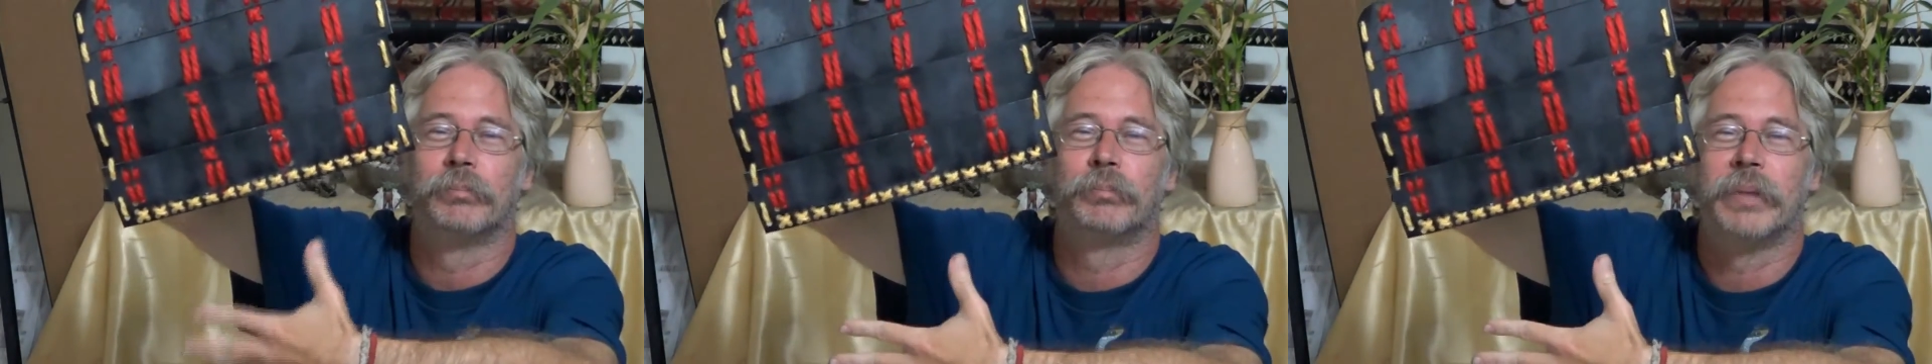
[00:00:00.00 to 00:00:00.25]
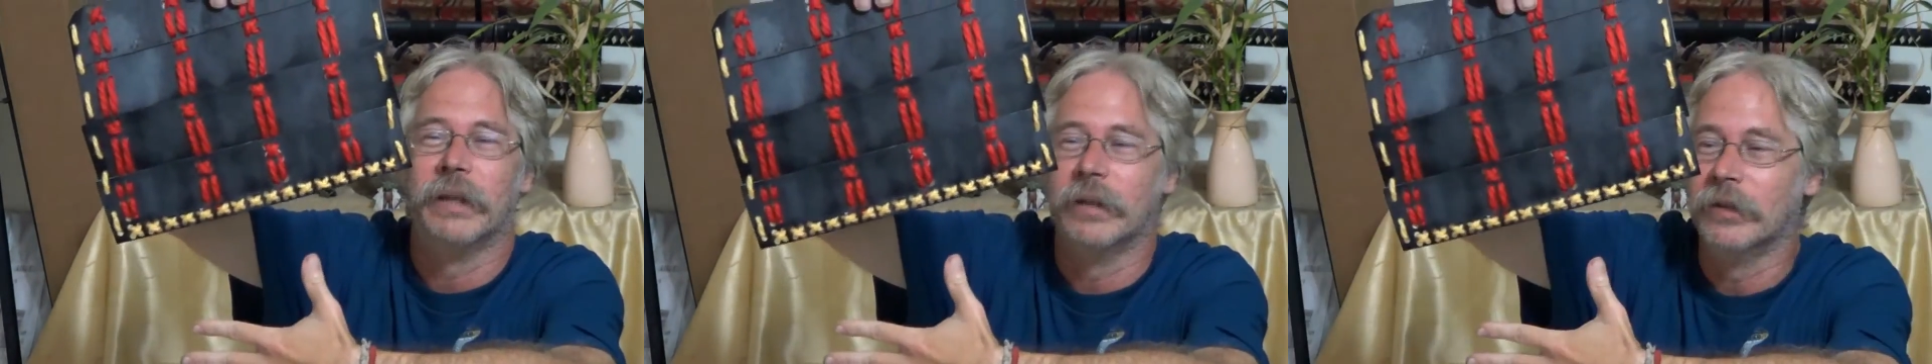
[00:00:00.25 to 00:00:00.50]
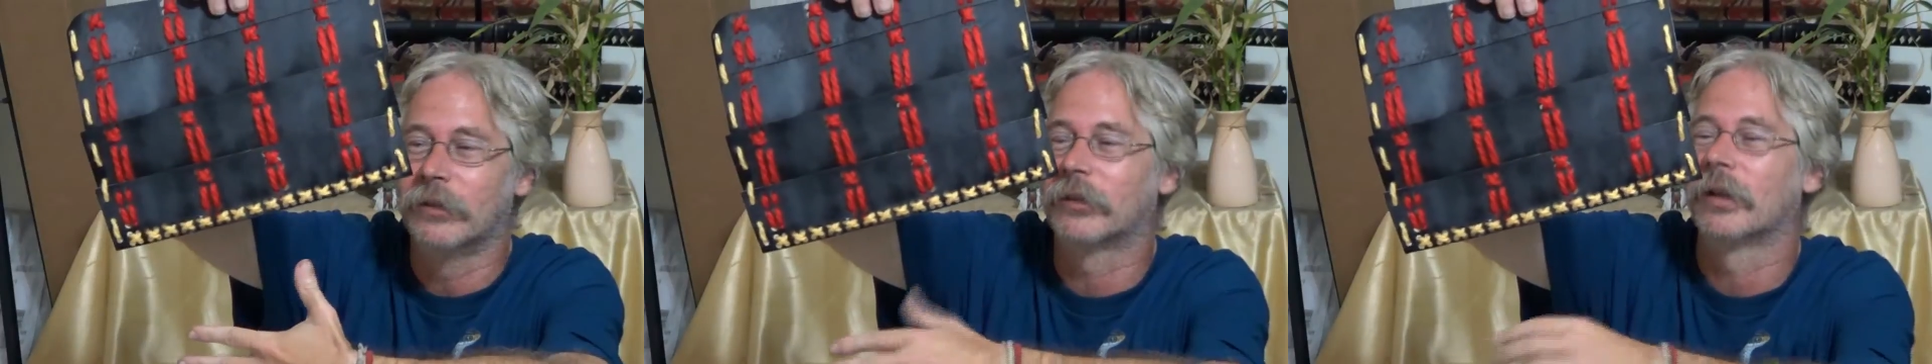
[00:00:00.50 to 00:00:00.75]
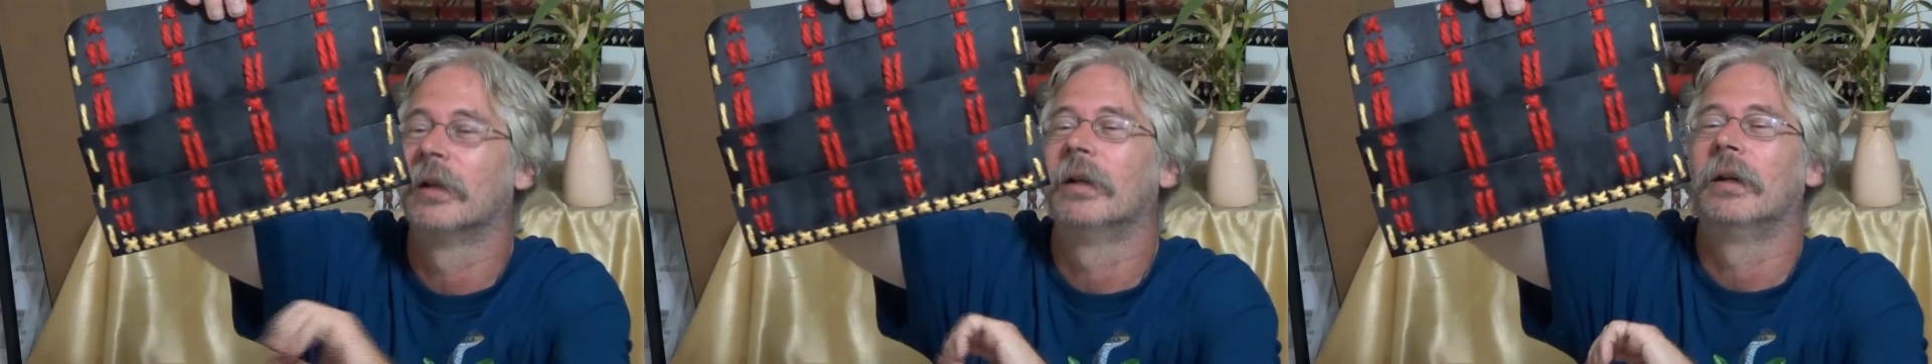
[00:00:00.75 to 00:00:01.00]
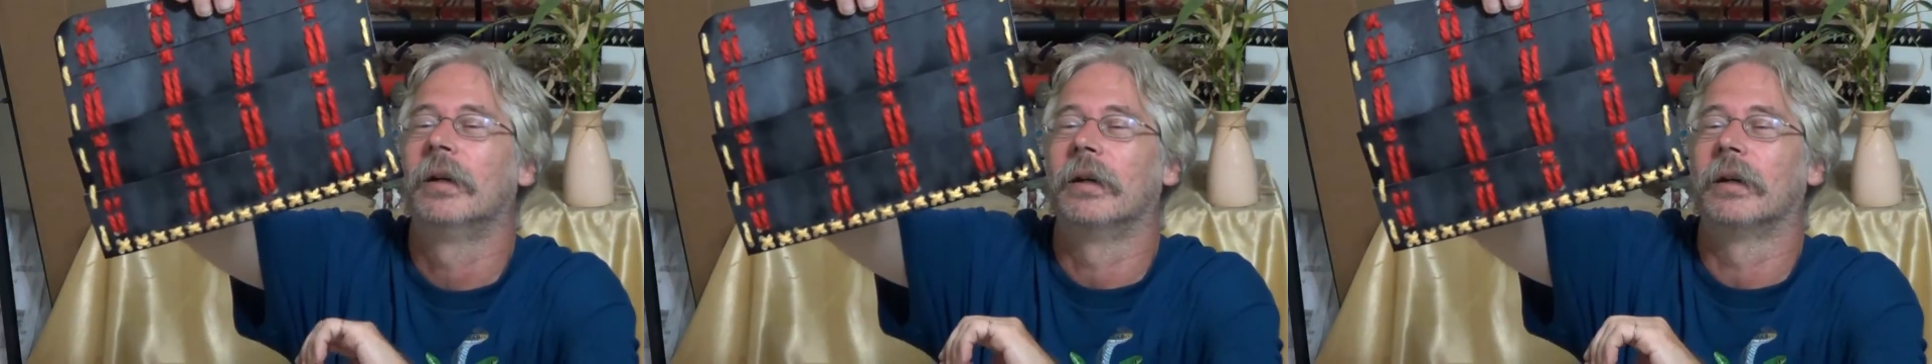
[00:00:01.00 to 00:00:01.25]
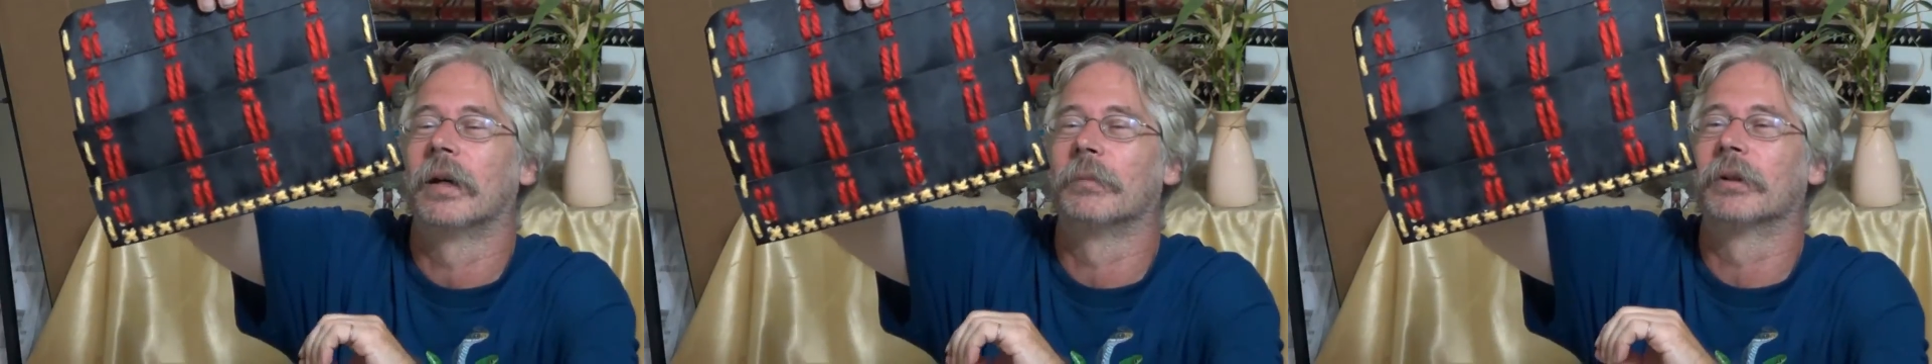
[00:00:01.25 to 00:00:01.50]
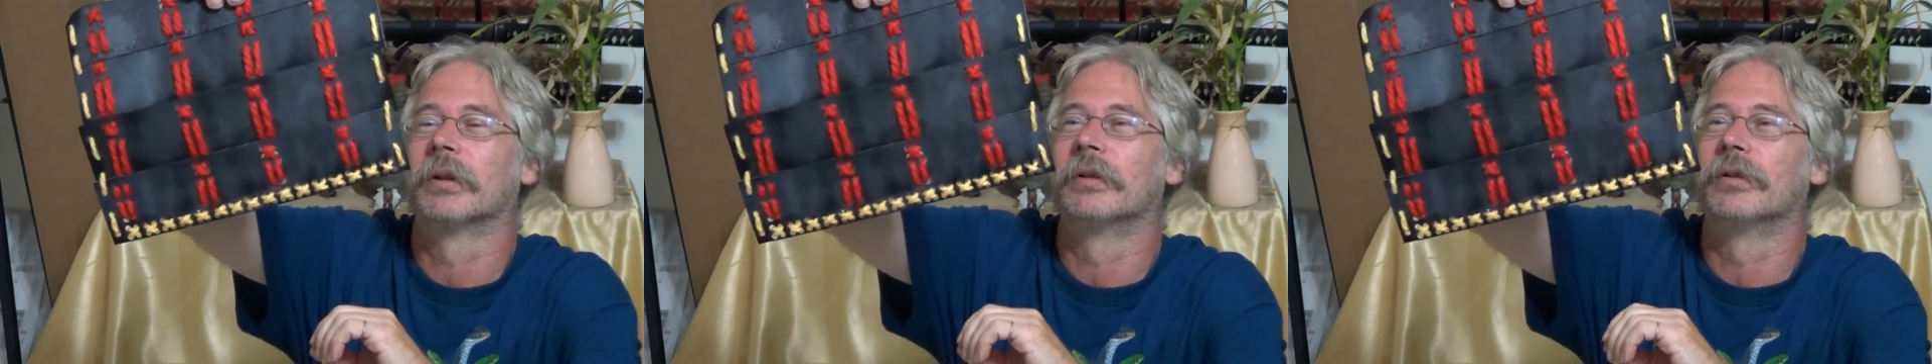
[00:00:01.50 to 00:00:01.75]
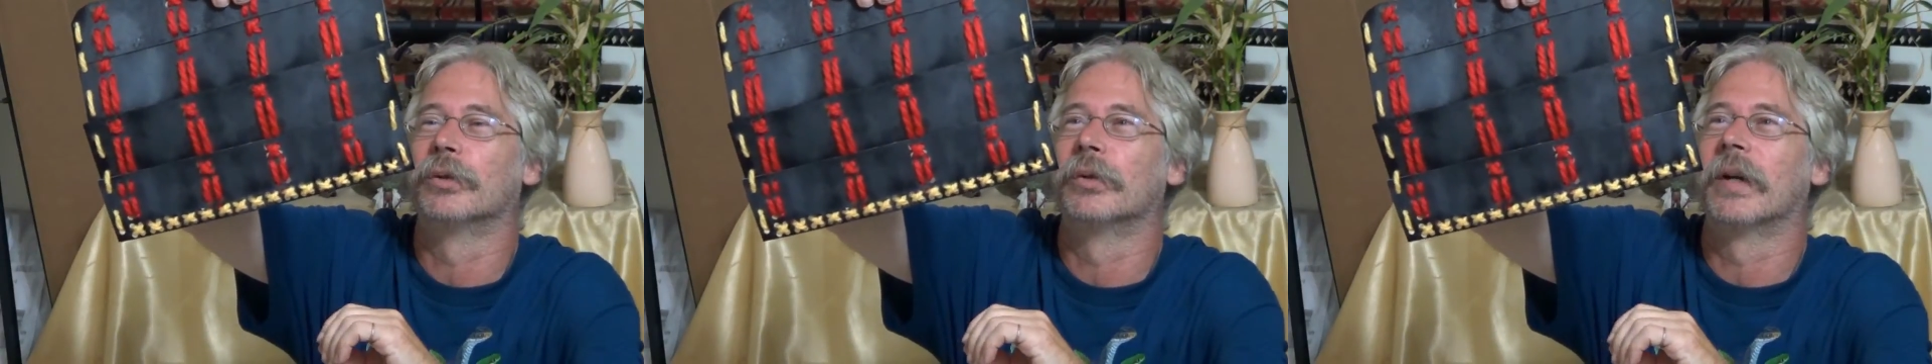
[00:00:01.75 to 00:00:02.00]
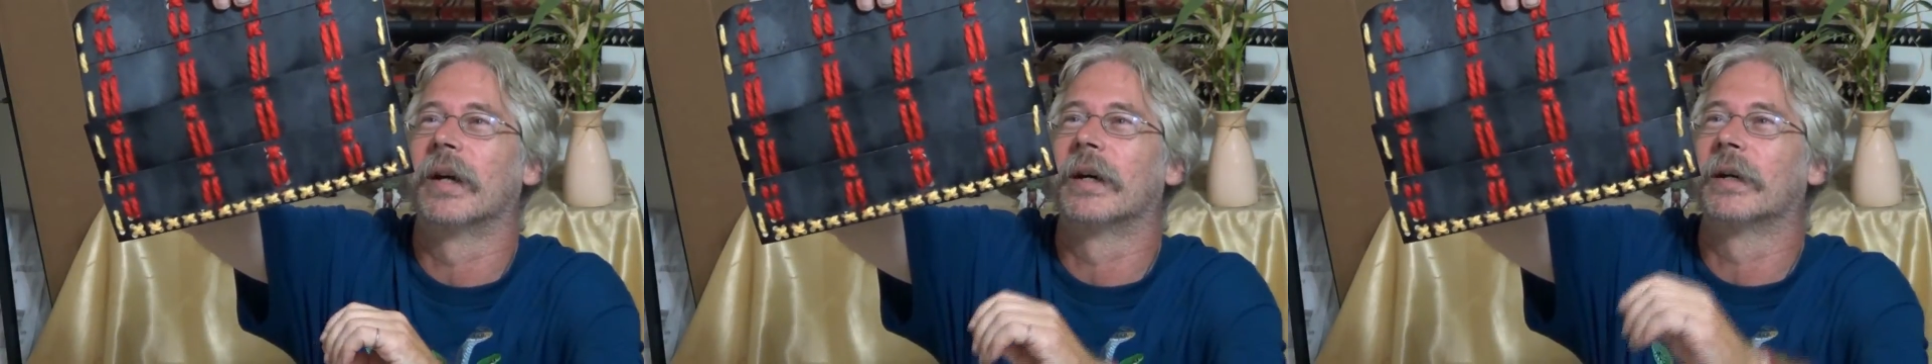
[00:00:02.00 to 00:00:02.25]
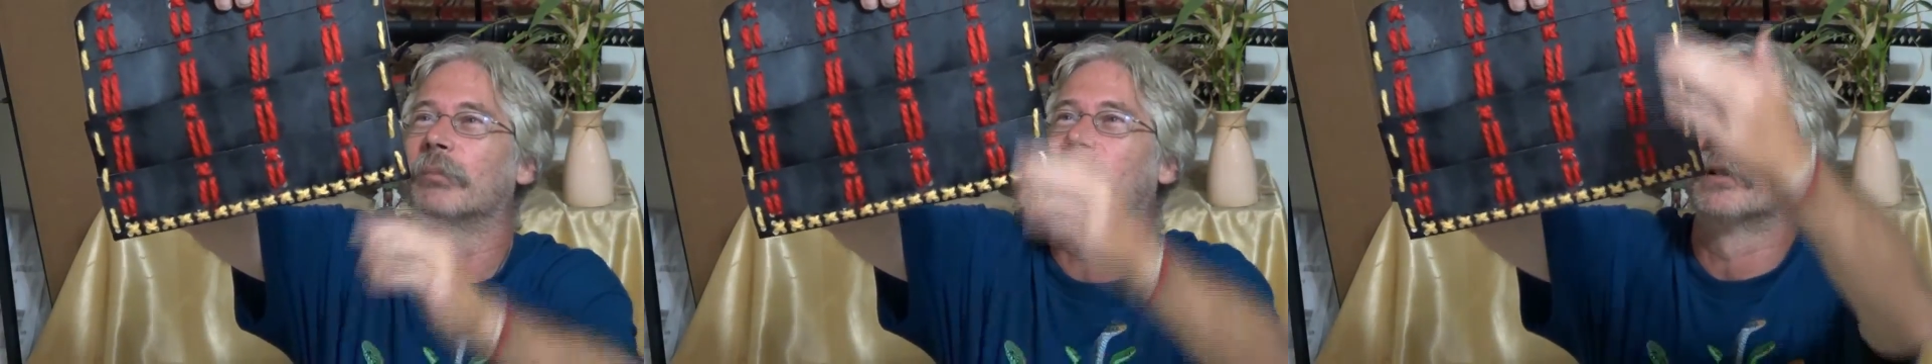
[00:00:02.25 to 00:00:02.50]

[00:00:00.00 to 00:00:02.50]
piece, and I'm going to do that by